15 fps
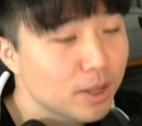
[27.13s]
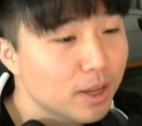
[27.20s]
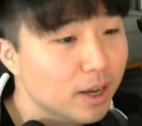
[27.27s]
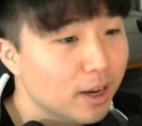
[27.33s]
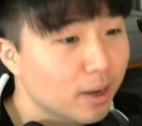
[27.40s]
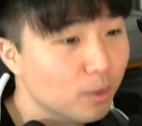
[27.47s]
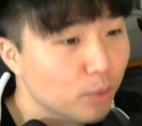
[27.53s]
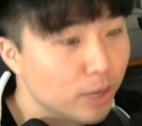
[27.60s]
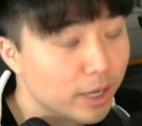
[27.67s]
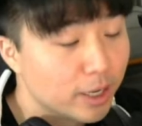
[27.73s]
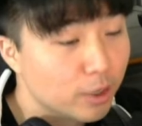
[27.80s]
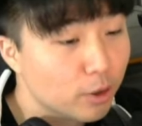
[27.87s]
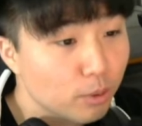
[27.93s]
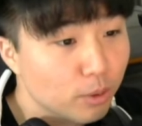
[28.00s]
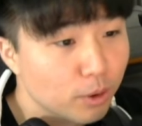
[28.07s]
where I
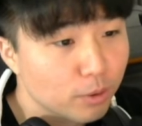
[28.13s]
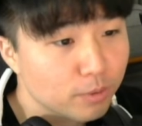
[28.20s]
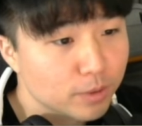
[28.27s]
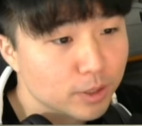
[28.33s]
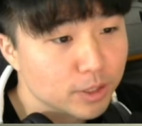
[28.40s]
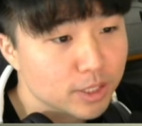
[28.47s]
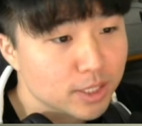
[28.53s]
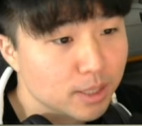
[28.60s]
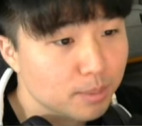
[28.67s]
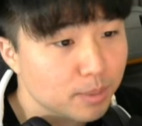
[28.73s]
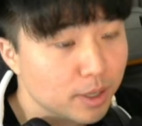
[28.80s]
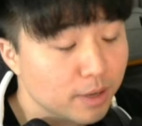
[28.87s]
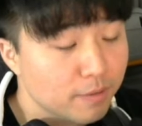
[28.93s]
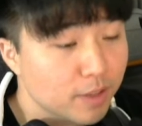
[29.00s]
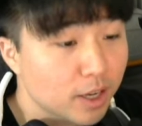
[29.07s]
go over some
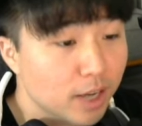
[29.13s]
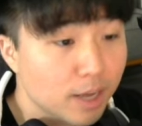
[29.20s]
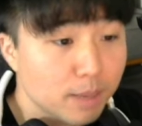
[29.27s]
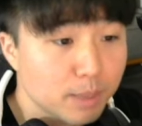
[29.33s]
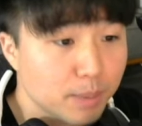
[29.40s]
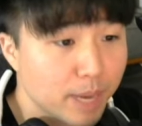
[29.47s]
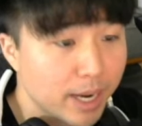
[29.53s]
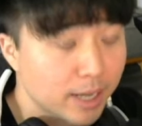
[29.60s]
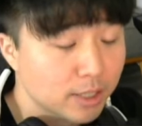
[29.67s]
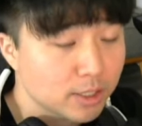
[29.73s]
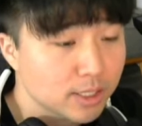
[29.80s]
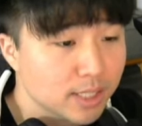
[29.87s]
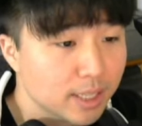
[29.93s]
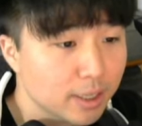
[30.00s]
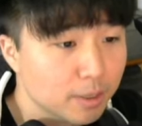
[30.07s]
of the common
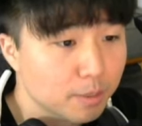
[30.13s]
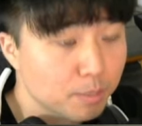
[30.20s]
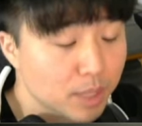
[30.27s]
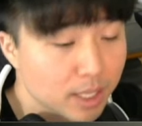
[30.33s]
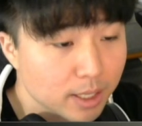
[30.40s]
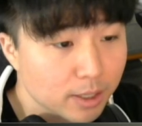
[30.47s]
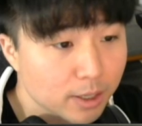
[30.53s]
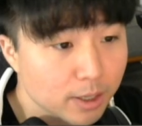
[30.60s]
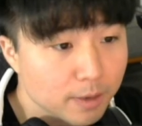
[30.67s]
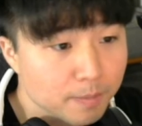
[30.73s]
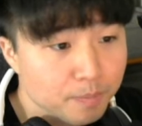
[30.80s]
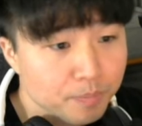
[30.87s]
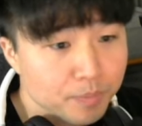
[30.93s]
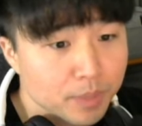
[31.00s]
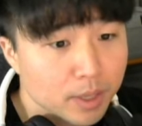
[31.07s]
patterns that appear
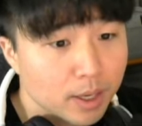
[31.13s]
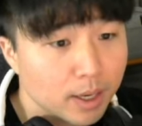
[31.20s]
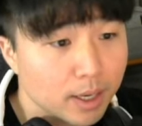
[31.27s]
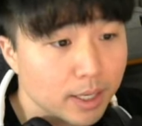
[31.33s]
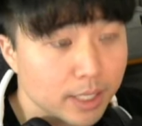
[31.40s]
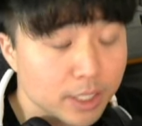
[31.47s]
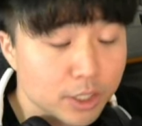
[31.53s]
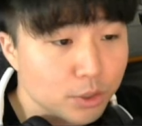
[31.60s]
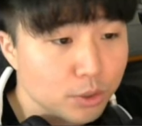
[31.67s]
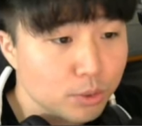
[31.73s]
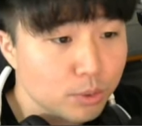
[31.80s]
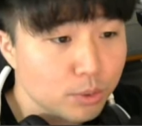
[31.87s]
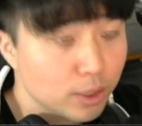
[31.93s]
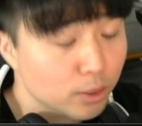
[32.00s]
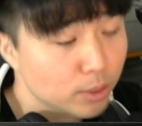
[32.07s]
in
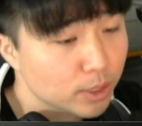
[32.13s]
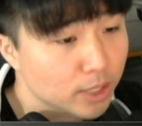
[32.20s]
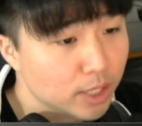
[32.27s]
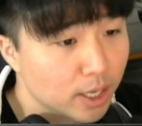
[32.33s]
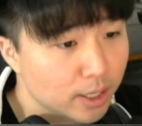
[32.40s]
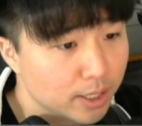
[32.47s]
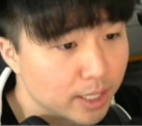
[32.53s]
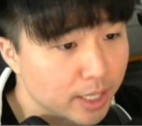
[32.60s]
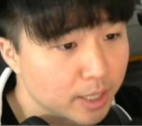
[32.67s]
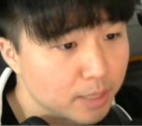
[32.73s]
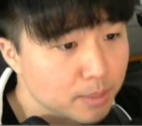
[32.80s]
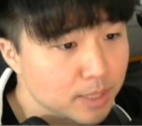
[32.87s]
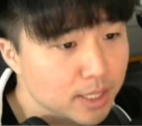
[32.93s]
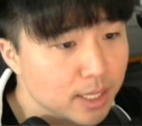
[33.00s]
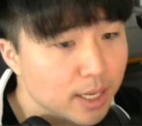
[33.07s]
queue and lower down
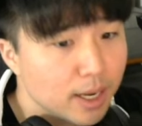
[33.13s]
games,